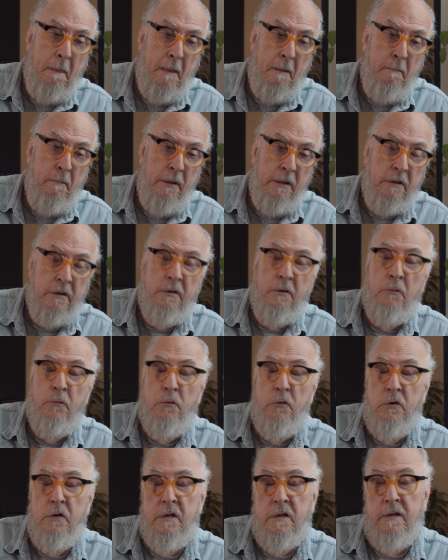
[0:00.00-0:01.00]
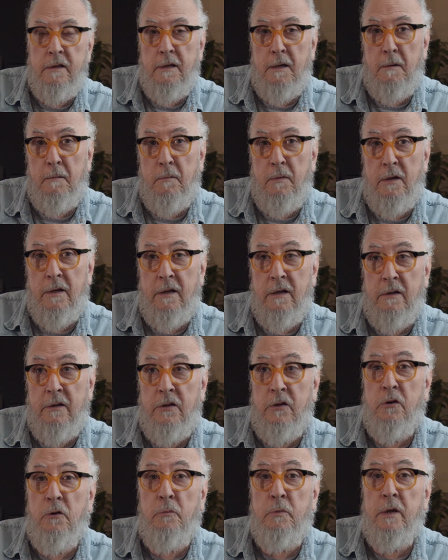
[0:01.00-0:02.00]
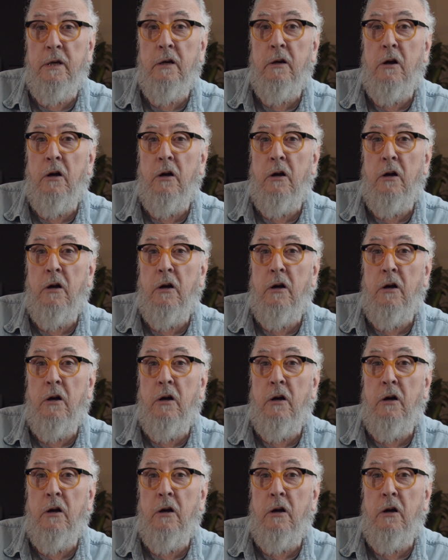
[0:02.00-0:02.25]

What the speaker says: but with European